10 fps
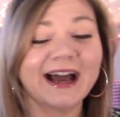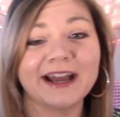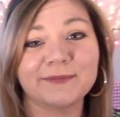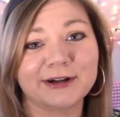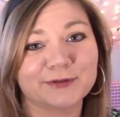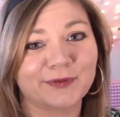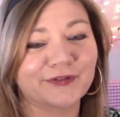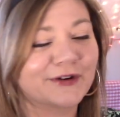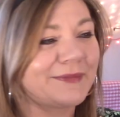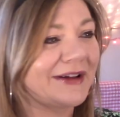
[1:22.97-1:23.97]
I'd much
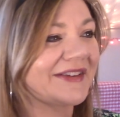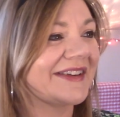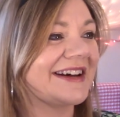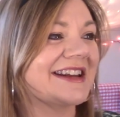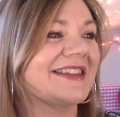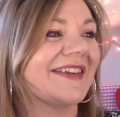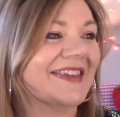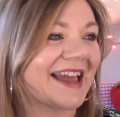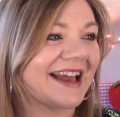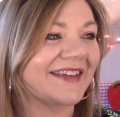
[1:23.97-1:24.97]
prefer Belt-san in this
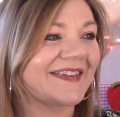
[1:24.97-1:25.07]
case.